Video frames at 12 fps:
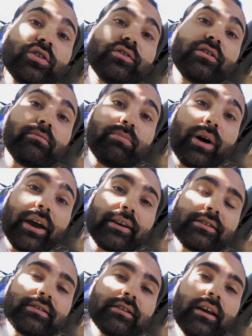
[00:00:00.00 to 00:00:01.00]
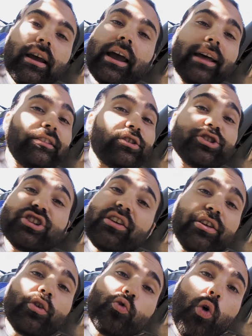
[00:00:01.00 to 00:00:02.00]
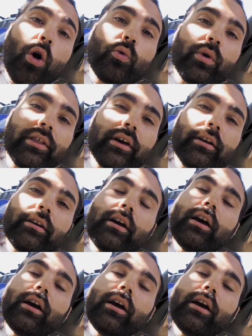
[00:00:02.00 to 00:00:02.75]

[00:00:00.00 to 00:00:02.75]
on their bikes, and there's nothing wrong with it.